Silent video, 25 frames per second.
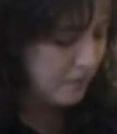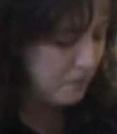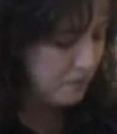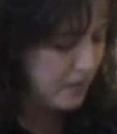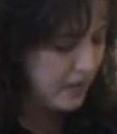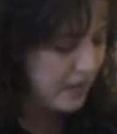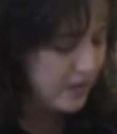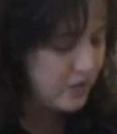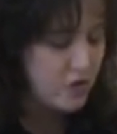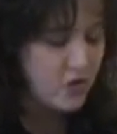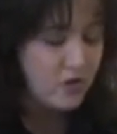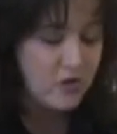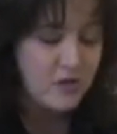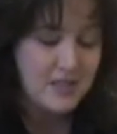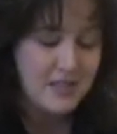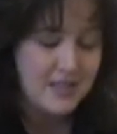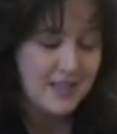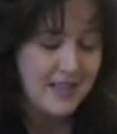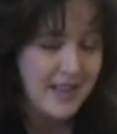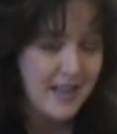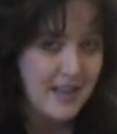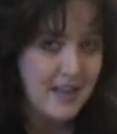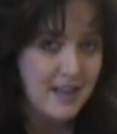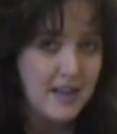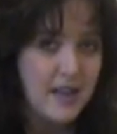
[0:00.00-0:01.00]
pictures
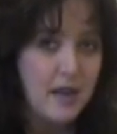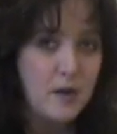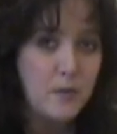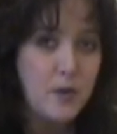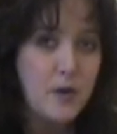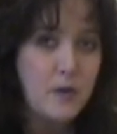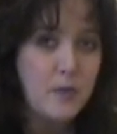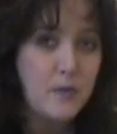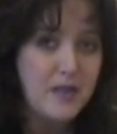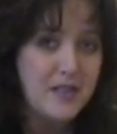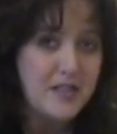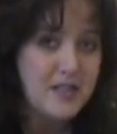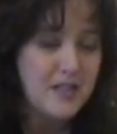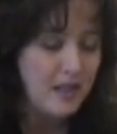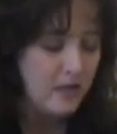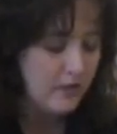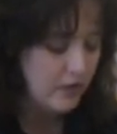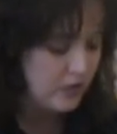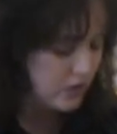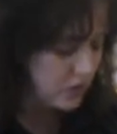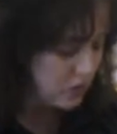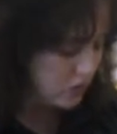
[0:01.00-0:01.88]
again and we retell the